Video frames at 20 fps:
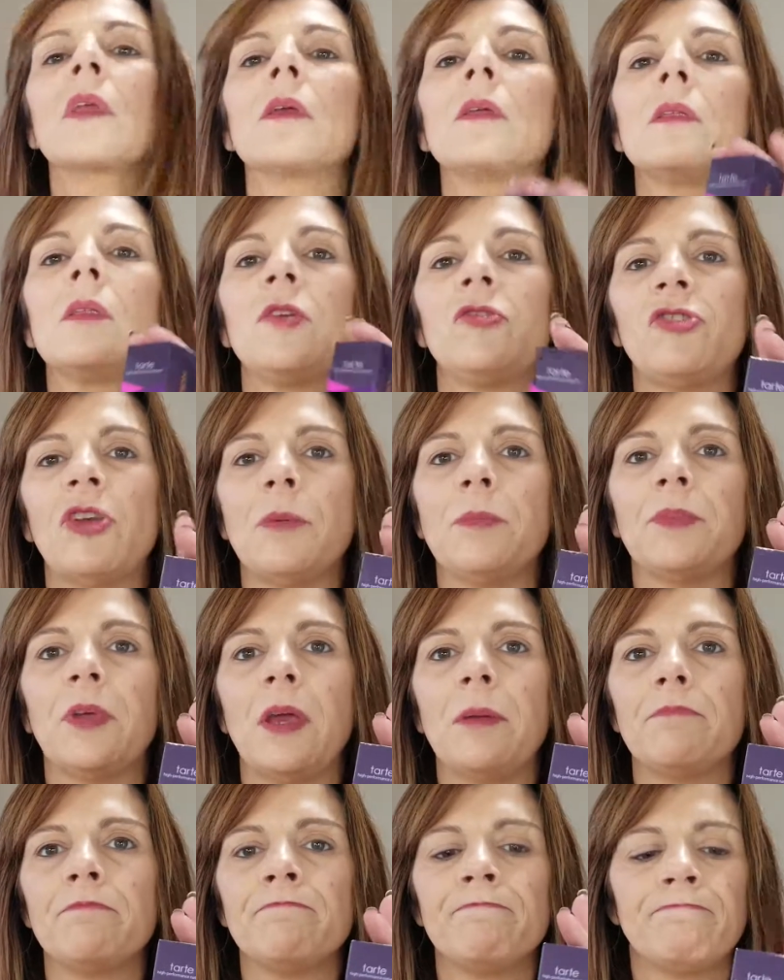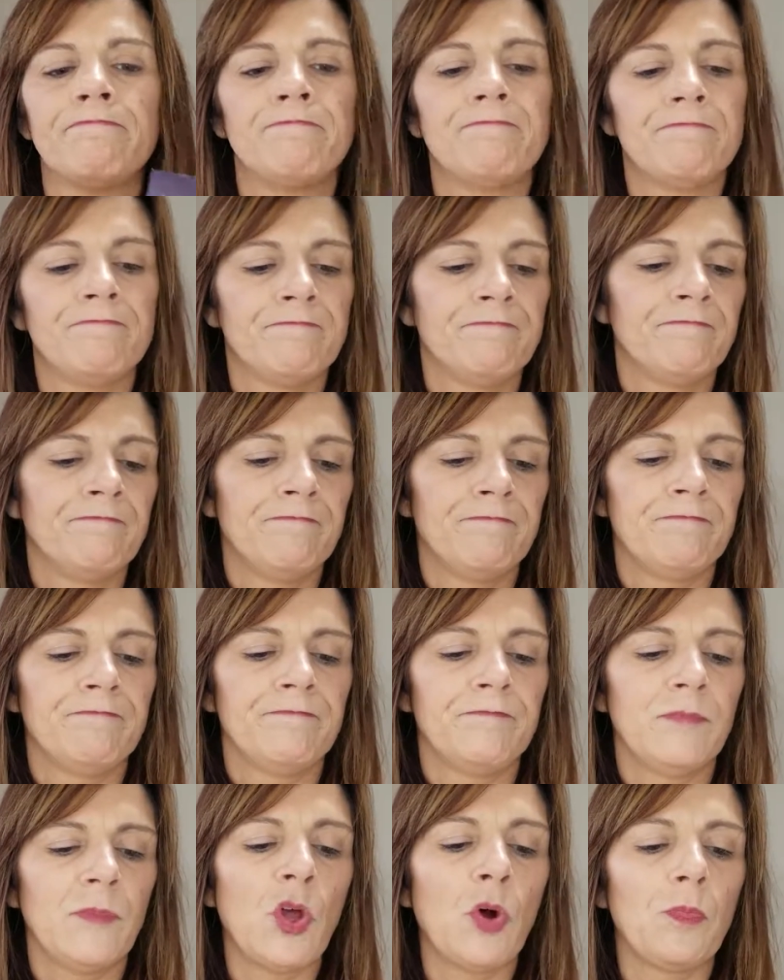the Shape Tape.
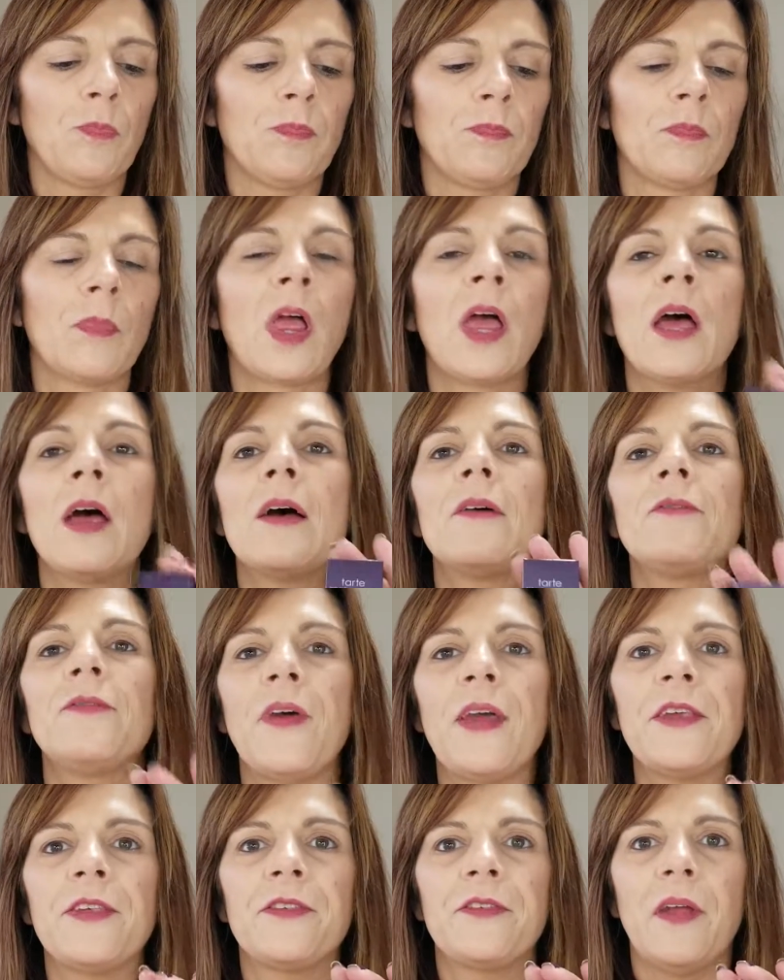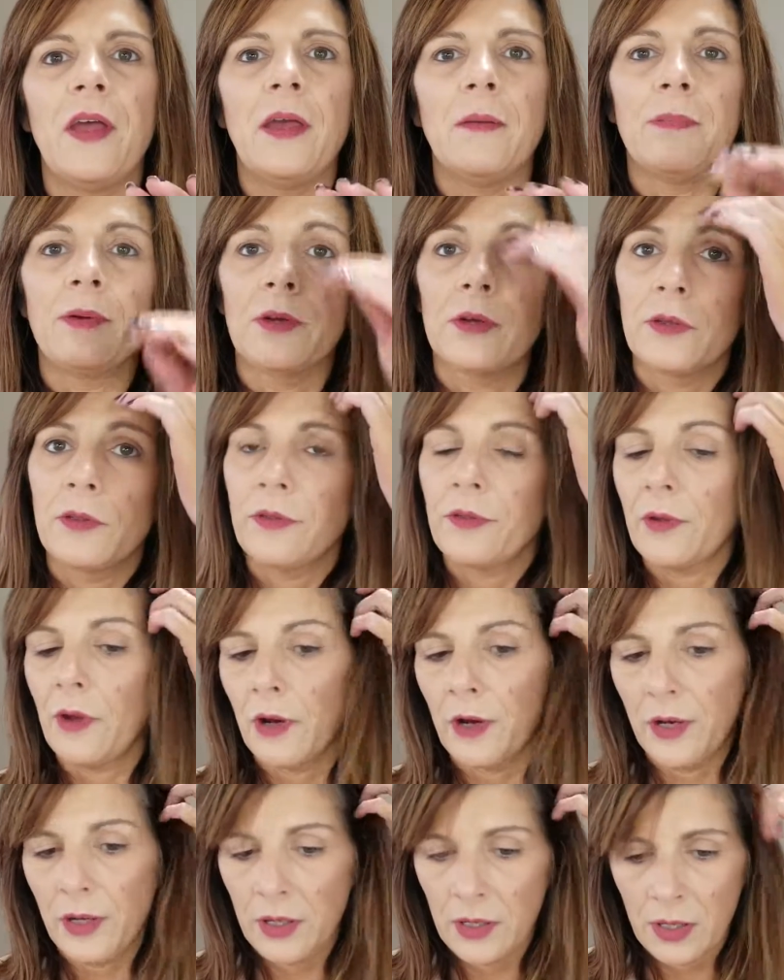Nope. Face Tape.
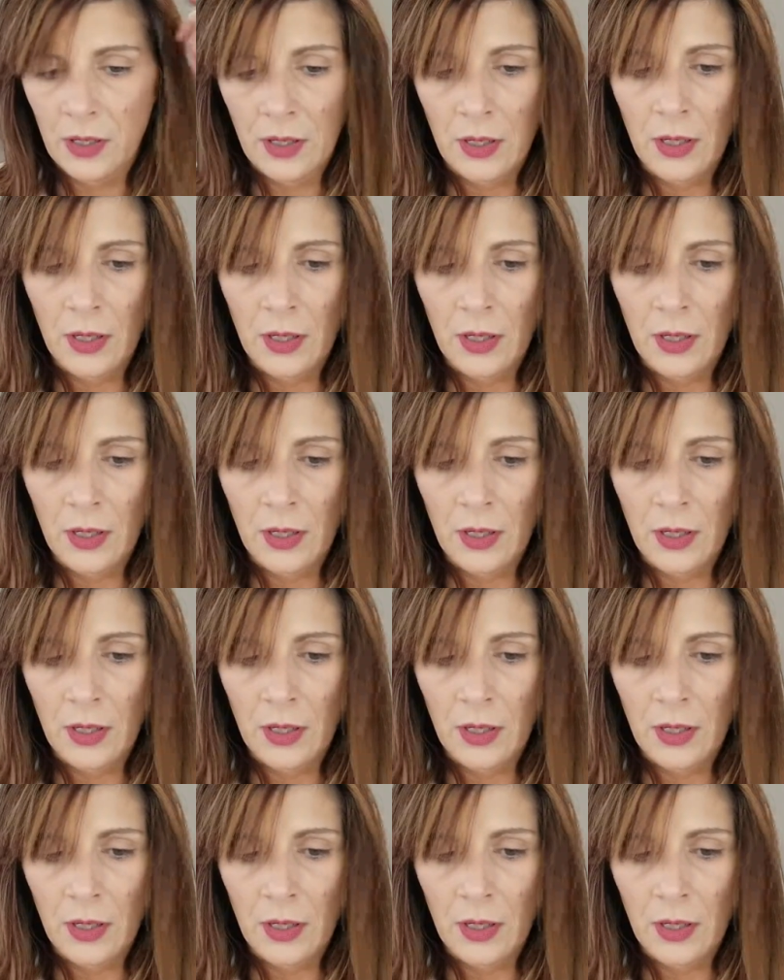Sorry.